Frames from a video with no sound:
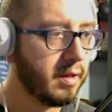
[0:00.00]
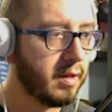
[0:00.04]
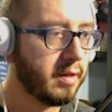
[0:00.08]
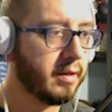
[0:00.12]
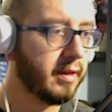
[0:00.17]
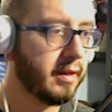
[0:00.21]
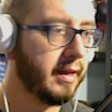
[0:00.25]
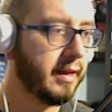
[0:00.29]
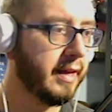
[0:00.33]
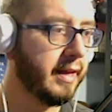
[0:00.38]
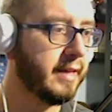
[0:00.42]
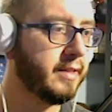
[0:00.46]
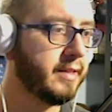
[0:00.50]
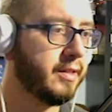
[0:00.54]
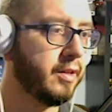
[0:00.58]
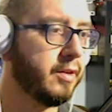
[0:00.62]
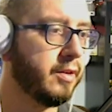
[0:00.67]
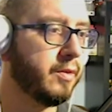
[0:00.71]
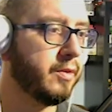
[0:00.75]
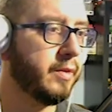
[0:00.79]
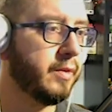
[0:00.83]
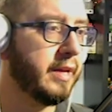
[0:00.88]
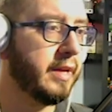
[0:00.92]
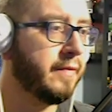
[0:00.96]
Okay,
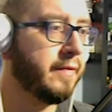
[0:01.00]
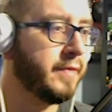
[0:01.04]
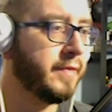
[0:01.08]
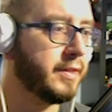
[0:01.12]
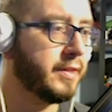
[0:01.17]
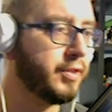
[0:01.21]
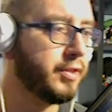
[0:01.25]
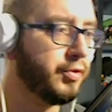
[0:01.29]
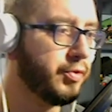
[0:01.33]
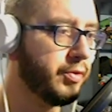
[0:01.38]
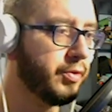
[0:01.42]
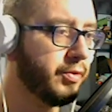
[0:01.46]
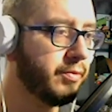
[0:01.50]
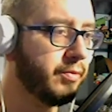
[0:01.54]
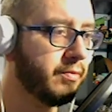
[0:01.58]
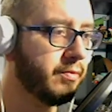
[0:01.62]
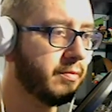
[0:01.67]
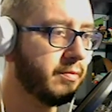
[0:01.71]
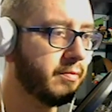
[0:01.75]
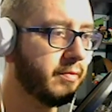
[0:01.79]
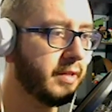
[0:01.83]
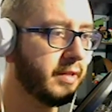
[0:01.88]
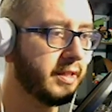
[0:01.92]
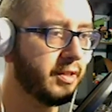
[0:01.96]
so if it's true,
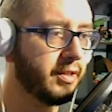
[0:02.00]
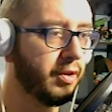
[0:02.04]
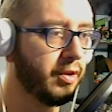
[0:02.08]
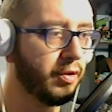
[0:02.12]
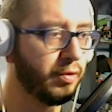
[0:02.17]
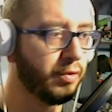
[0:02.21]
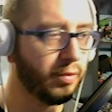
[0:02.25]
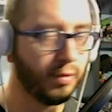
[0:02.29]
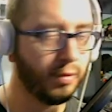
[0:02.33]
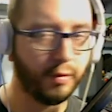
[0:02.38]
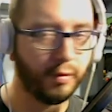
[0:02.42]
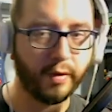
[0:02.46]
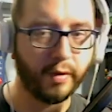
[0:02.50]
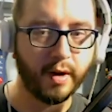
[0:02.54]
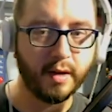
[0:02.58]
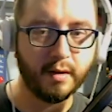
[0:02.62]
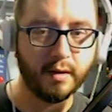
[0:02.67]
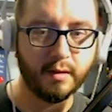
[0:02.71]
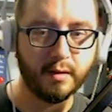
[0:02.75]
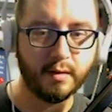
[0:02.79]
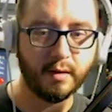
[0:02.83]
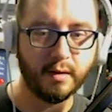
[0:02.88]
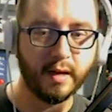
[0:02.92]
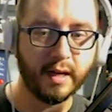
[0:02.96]
this code will run,
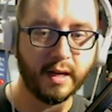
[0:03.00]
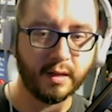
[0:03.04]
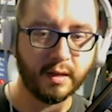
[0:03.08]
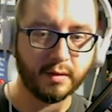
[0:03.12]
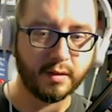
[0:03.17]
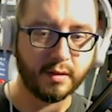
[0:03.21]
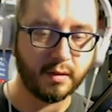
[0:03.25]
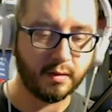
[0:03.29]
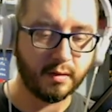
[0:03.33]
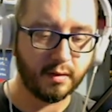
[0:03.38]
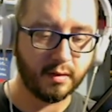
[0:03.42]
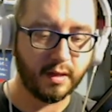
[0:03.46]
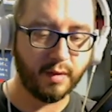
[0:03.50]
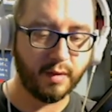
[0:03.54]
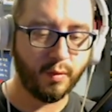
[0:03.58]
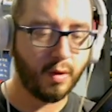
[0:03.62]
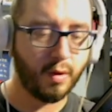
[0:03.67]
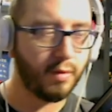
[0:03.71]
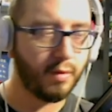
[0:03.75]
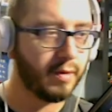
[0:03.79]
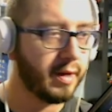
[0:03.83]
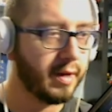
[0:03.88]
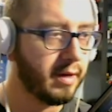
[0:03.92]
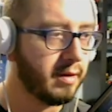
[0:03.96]
else it
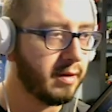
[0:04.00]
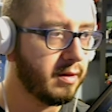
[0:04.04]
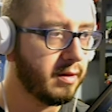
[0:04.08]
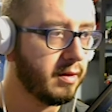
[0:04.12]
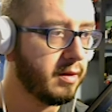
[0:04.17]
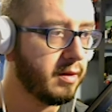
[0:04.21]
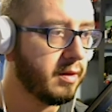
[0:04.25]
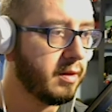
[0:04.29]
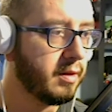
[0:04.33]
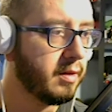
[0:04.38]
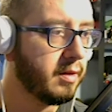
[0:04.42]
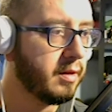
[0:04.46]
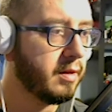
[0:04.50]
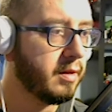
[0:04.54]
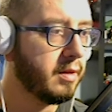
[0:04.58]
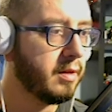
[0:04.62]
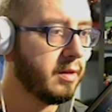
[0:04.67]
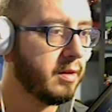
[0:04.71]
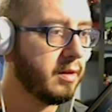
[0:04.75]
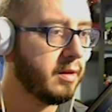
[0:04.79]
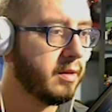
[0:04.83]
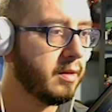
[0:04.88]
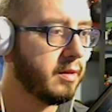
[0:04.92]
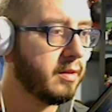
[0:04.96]
won't run.
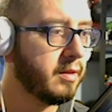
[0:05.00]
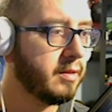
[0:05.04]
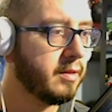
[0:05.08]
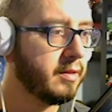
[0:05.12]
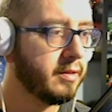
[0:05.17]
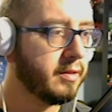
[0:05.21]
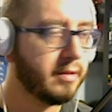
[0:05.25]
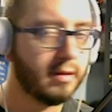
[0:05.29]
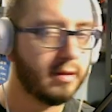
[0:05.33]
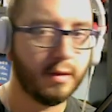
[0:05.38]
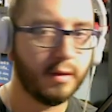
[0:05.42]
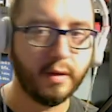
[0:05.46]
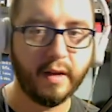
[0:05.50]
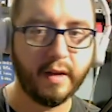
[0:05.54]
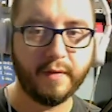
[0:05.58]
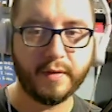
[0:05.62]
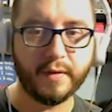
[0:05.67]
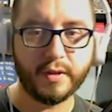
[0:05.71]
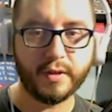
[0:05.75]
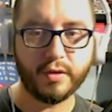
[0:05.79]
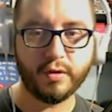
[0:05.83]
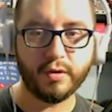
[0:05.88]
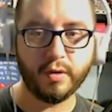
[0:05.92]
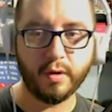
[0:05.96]
So if
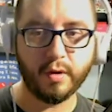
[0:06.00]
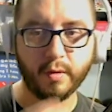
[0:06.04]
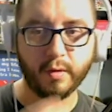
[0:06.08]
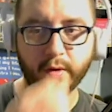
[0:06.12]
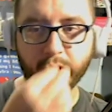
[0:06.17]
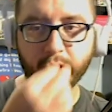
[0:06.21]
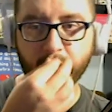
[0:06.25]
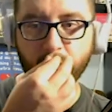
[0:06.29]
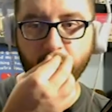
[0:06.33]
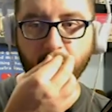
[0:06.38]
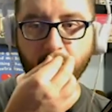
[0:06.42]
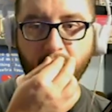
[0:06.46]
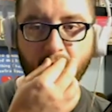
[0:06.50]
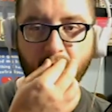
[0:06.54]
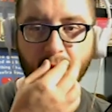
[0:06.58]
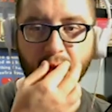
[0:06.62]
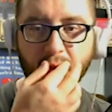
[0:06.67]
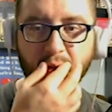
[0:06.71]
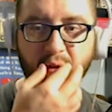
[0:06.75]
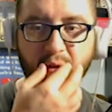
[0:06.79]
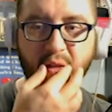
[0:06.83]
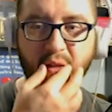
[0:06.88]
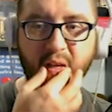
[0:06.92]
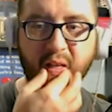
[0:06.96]
it's true, I want to do a couple
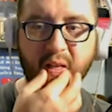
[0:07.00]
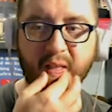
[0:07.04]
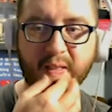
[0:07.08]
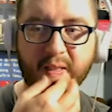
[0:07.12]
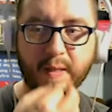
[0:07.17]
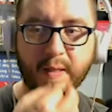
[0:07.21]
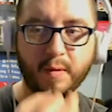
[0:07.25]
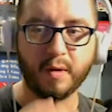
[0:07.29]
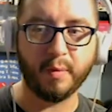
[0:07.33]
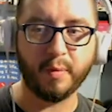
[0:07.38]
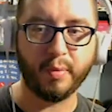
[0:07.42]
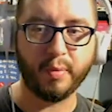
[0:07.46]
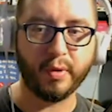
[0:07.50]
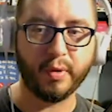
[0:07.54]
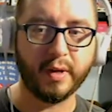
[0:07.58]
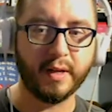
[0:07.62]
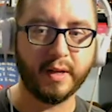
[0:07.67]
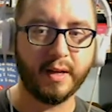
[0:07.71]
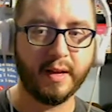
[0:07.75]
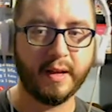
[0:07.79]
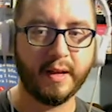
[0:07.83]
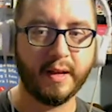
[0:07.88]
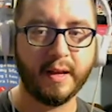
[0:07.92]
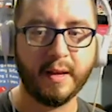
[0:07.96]
of things. I want to print
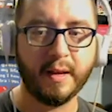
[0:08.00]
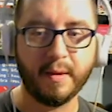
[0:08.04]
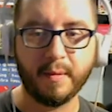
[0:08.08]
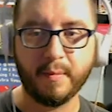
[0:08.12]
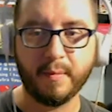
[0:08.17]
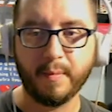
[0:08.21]
a